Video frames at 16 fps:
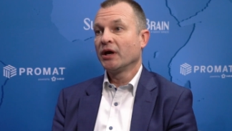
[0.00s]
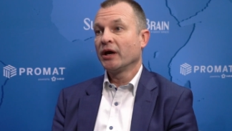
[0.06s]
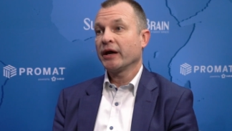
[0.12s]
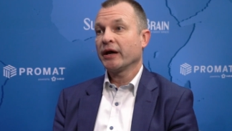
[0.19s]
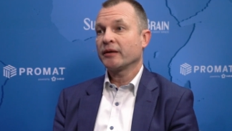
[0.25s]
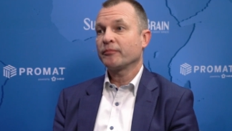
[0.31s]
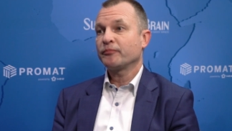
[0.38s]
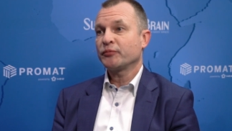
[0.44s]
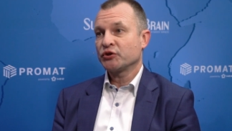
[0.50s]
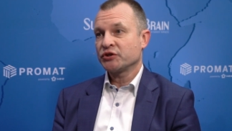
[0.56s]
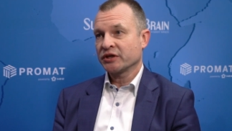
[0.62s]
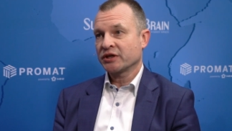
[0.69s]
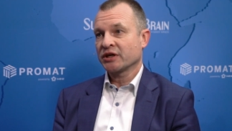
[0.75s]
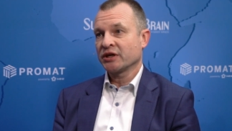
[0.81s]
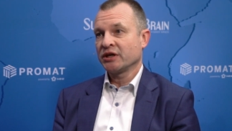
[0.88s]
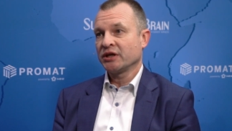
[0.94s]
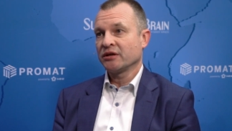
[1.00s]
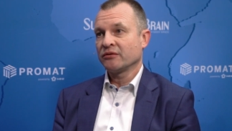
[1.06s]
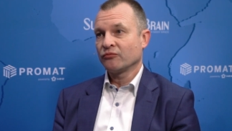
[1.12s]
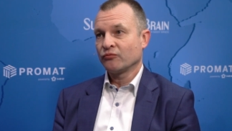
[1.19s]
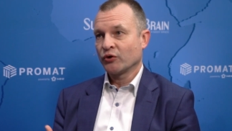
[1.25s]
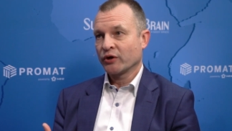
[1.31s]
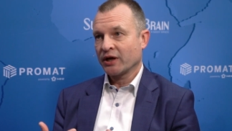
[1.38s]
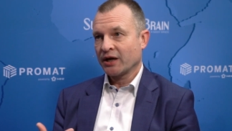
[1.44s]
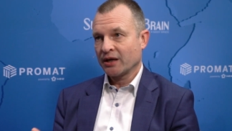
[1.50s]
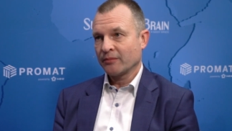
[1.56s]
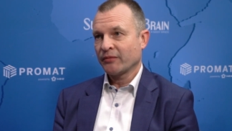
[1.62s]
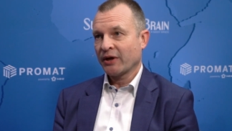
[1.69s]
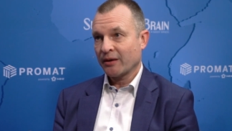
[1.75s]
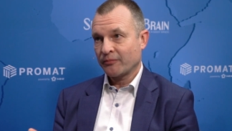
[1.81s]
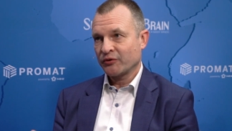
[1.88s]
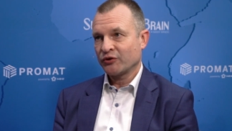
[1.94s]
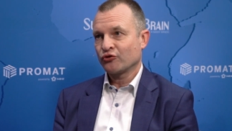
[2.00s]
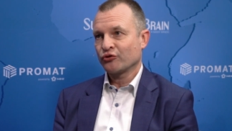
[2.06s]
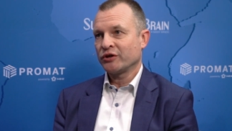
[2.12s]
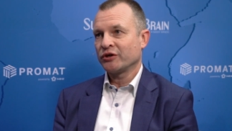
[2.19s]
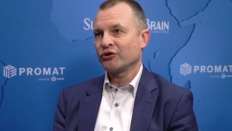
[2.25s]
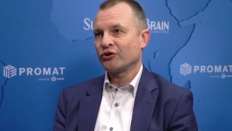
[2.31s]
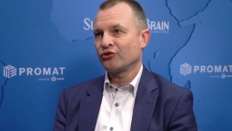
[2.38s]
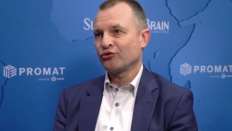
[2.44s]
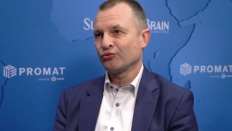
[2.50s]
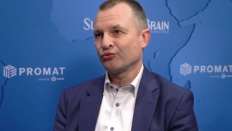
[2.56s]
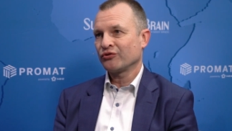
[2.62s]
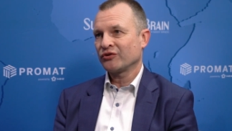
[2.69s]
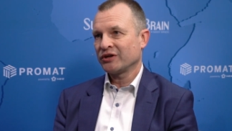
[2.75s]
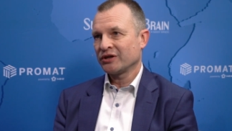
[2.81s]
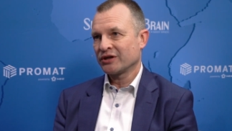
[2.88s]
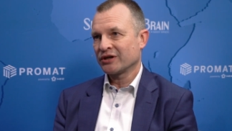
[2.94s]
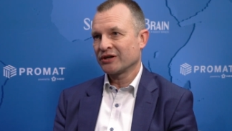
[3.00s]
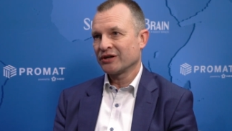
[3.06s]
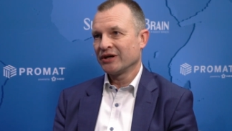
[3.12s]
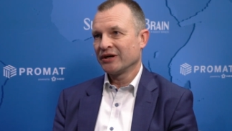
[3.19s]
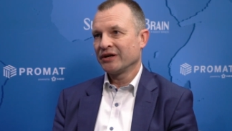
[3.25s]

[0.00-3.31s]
And particularly what I'm happy to introduce here